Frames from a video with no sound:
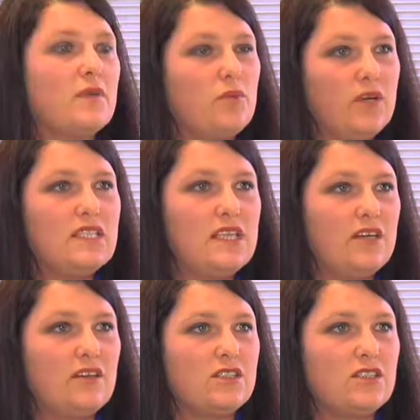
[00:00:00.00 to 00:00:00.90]
But the point
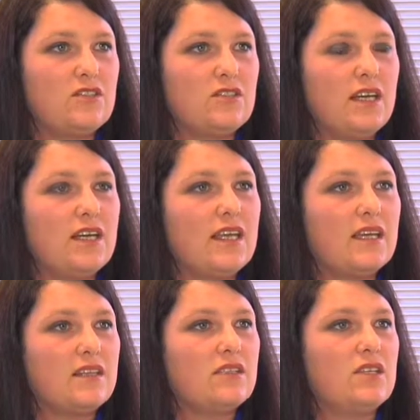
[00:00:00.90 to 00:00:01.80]
here is to try and
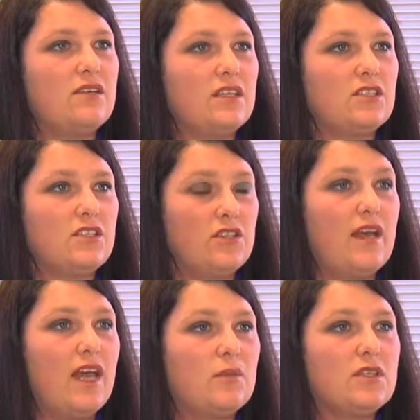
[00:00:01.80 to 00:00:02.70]
get this generation into a
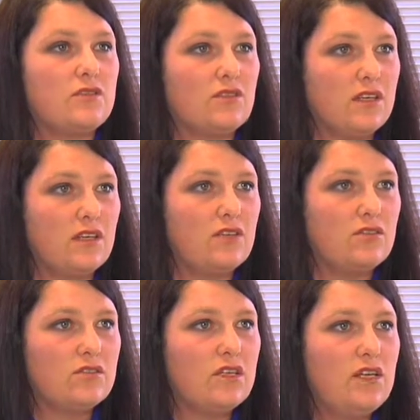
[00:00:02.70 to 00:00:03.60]
habit of reading
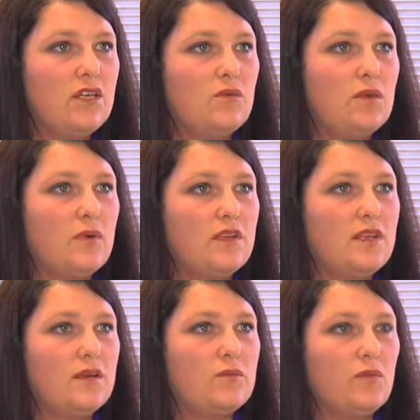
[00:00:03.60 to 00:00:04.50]
news. We want,
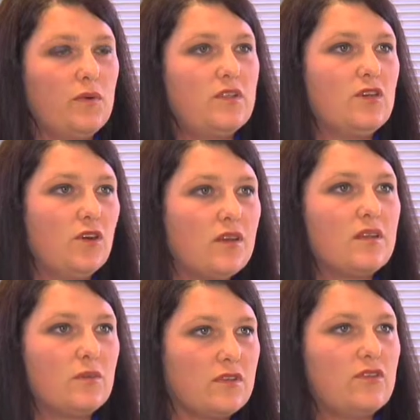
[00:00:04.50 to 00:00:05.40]
them, we want to hook
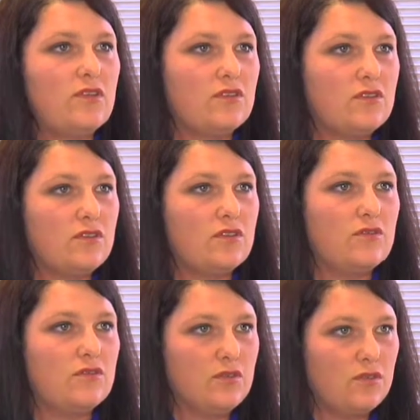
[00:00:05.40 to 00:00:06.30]
them with news through,
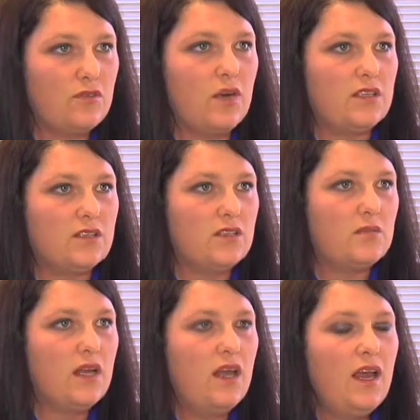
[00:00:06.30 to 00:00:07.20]
through
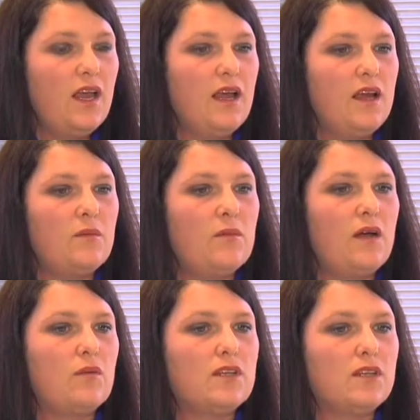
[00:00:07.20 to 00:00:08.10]
YStream. Um,
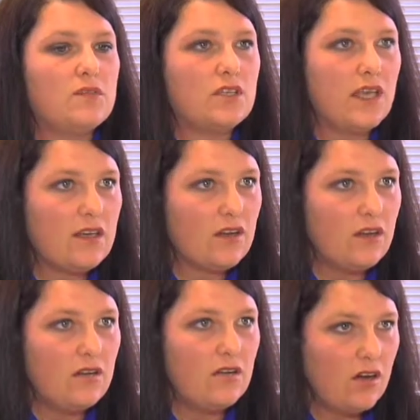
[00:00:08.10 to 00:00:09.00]
I want them to get
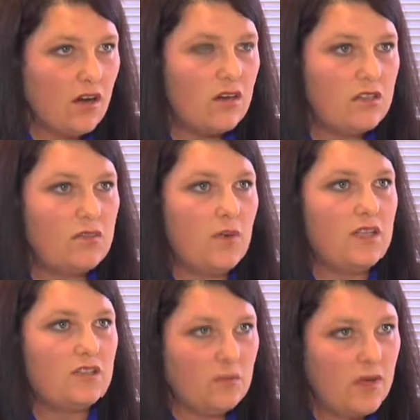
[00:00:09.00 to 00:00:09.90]
go log on to
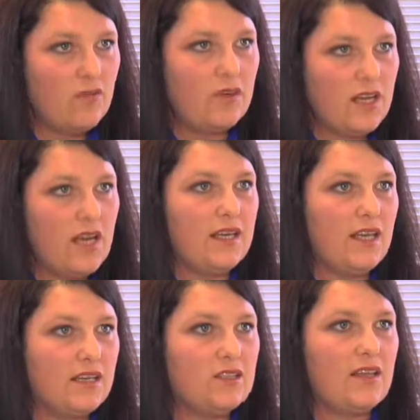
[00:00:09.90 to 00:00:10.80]
YStream every day and
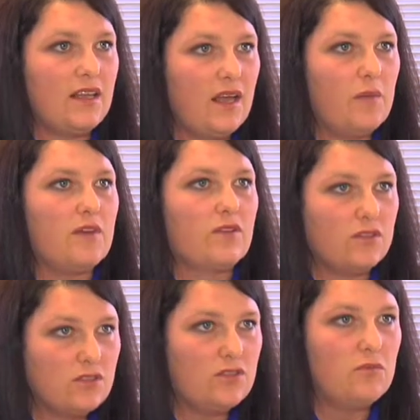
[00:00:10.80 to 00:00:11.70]
get into that habit of
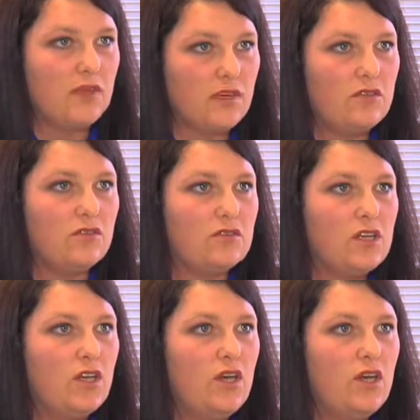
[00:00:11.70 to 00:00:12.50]
consuming news.